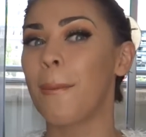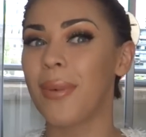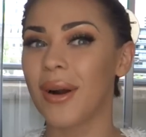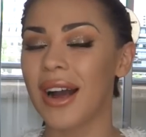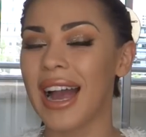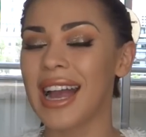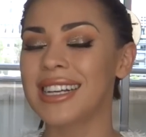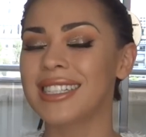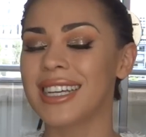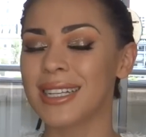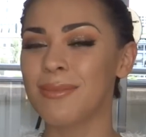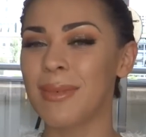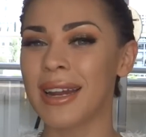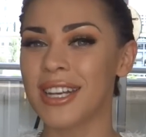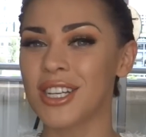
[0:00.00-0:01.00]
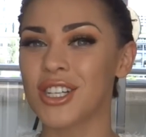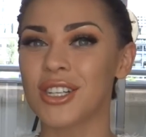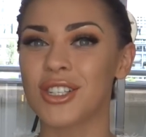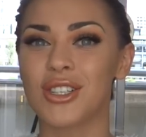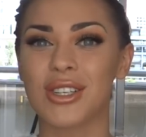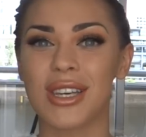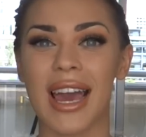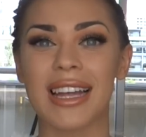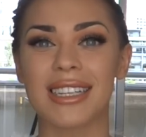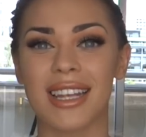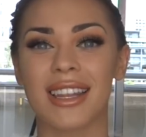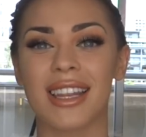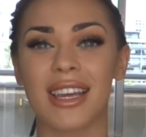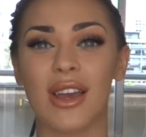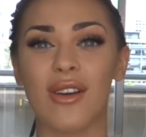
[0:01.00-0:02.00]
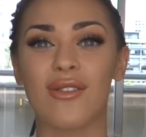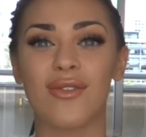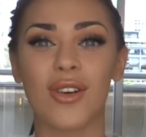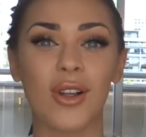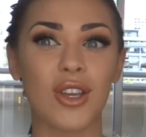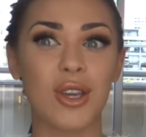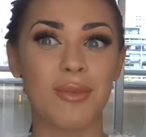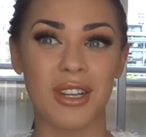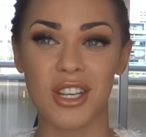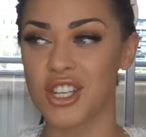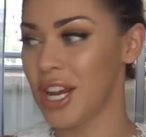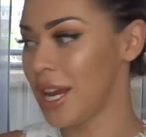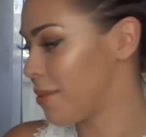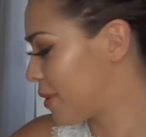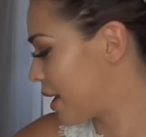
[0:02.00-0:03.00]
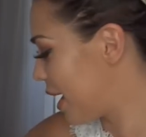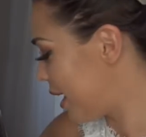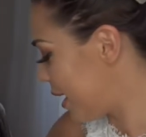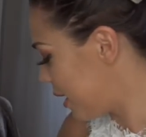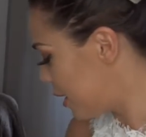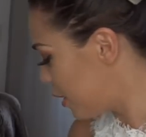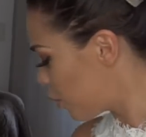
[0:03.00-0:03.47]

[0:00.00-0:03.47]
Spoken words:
But I did manage to get the volume and shape kit,